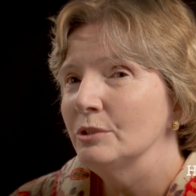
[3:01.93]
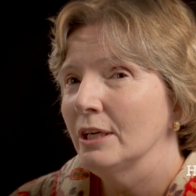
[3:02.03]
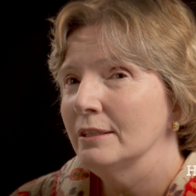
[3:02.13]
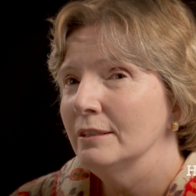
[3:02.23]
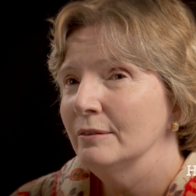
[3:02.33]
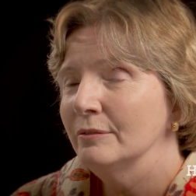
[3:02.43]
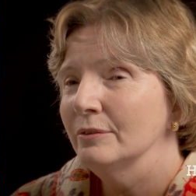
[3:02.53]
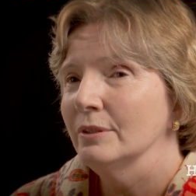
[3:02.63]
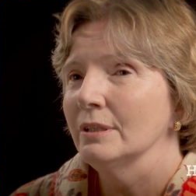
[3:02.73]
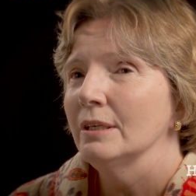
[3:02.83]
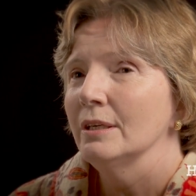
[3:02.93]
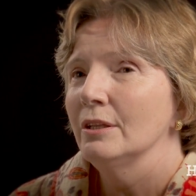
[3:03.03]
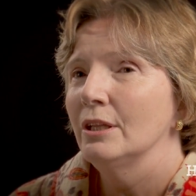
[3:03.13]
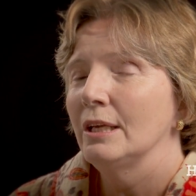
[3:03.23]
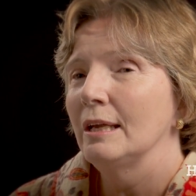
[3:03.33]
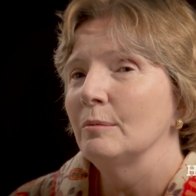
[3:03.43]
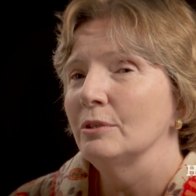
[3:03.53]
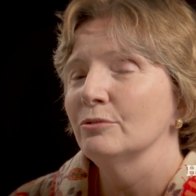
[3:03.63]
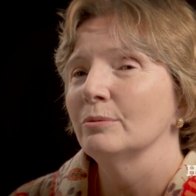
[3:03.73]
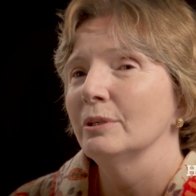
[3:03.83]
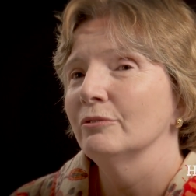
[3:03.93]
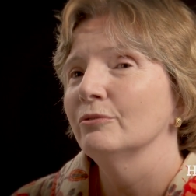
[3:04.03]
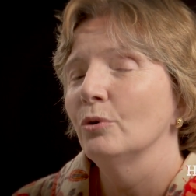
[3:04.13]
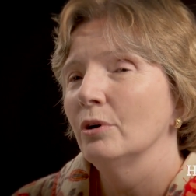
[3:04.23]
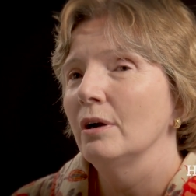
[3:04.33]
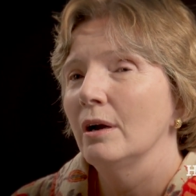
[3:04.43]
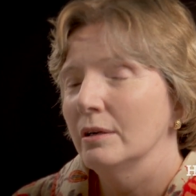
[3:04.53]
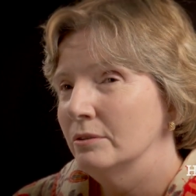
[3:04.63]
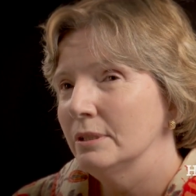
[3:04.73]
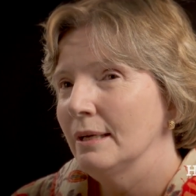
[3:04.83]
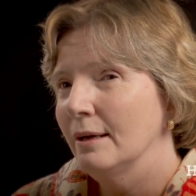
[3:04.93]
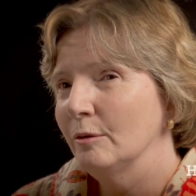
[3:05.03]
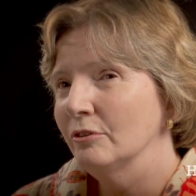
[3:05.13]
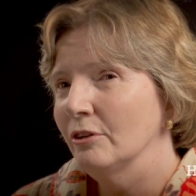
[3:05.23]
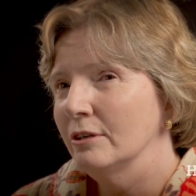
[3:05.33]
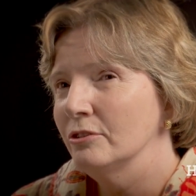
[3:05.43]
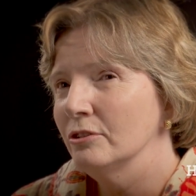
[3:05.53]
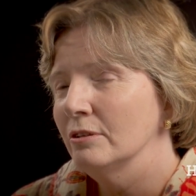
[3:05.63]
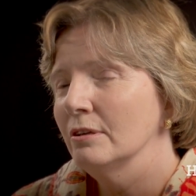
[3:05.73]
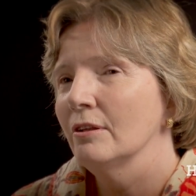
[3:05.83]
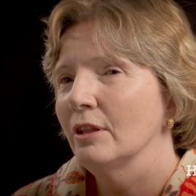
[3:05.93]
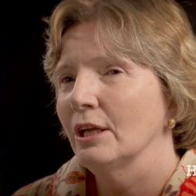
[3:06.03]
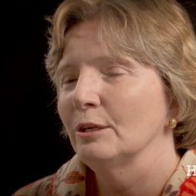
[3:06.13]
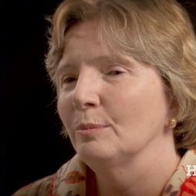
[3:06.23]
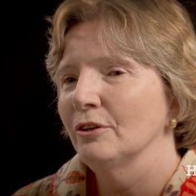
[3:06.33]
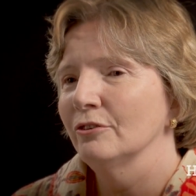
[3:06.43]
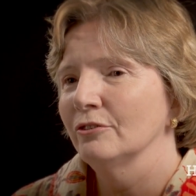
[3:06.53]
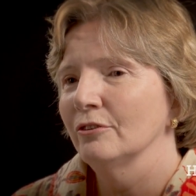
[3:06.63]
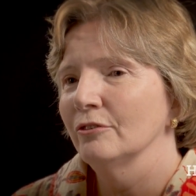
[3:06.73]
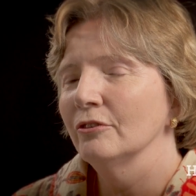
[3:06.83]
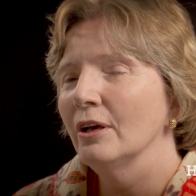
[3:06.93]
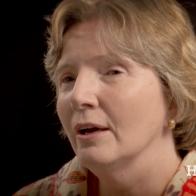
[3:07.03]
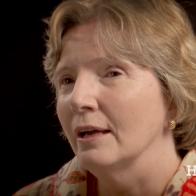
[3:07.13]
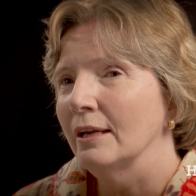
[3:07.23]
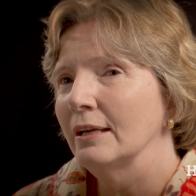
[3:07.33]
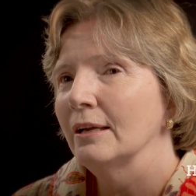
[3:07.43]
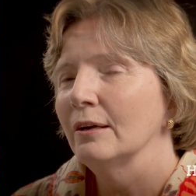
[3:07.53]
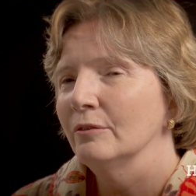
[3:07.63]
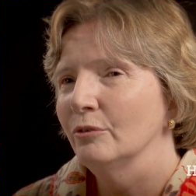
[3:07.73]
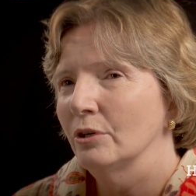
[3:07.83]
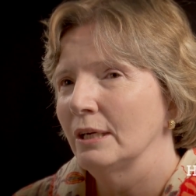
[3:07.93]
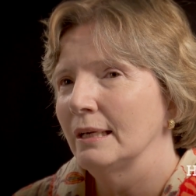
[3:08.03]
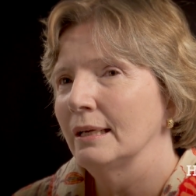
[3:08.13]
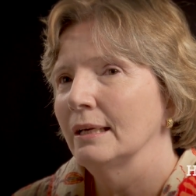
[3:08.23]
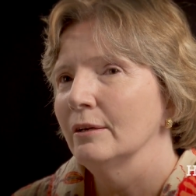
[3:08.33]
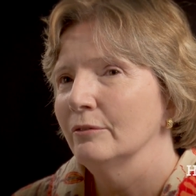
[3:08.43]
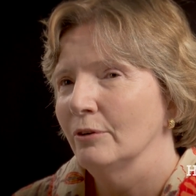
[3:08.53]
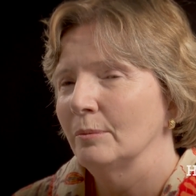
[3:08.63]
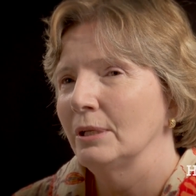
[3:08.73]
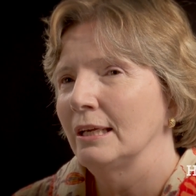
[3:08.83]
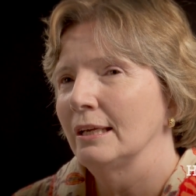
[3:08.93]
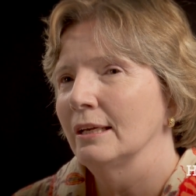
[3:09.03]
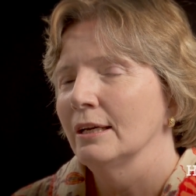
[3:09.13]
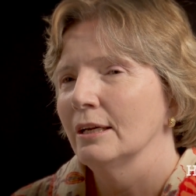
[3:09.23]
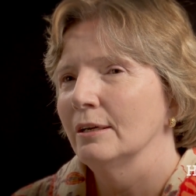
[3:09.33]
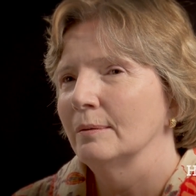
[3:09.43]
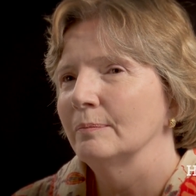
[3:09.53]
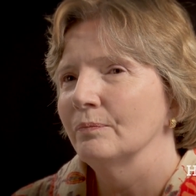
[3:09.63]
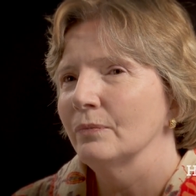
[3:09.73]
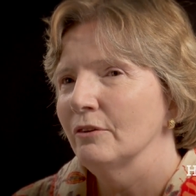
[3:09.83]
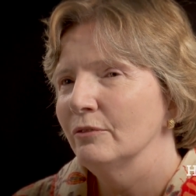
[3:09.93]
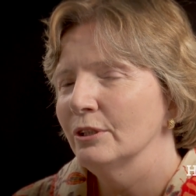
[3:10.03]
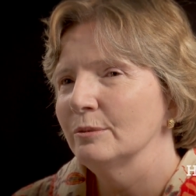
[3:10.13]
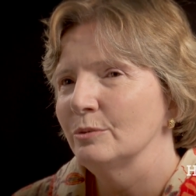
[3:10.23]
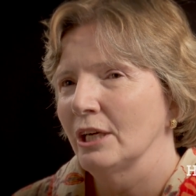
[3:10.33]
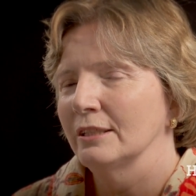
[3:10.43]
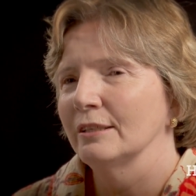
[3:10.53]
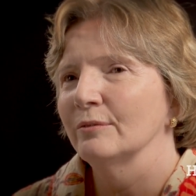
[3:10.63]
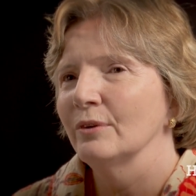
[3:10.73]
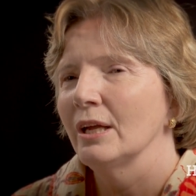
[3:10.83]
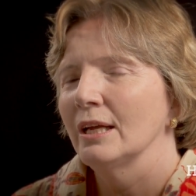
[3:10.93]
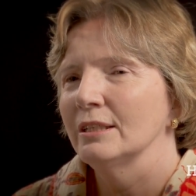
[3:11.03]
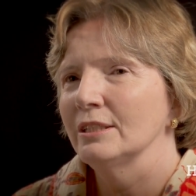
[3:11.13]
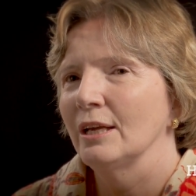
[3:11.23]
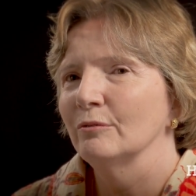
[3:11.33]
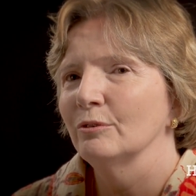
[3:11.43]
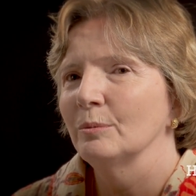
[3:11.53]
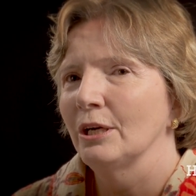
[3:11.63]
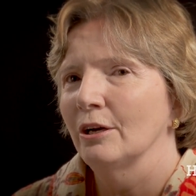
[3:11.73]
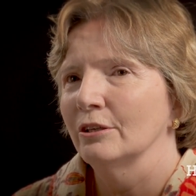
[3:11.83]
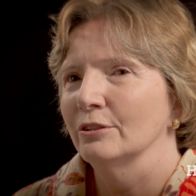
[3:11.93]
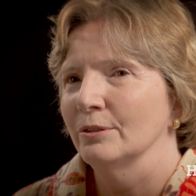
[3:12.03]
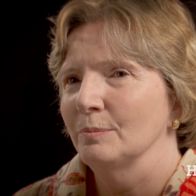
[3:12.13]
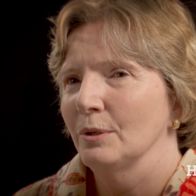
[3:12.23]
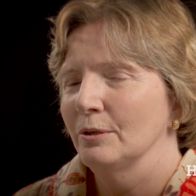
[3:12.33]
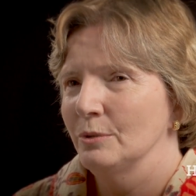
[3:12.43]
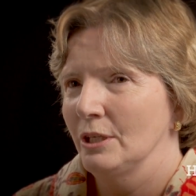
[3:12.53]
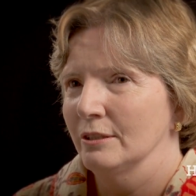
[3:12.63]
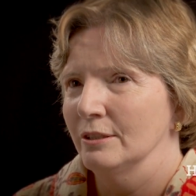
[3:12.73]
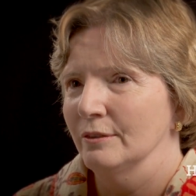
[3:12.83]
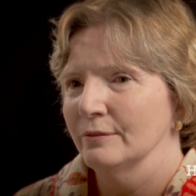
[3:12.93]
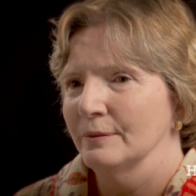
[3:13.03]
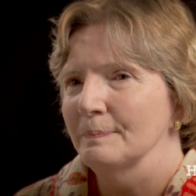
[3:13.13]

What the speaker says: objective, the image will be 400 times larger than it appears on the slide, 40 from the field objective and 10 from the ocular objective.